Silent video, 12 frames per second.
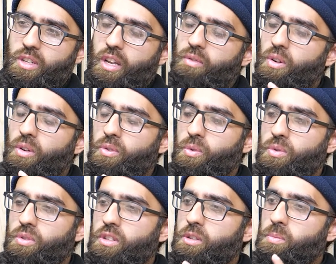I have a lot of
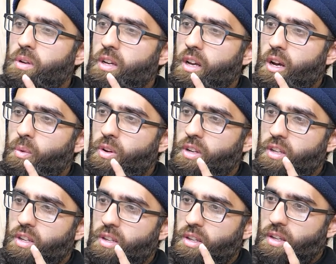thoughts on this, but I want
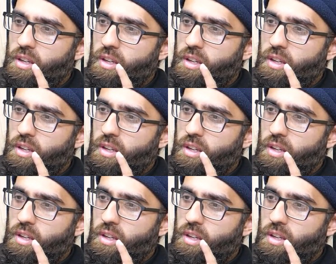to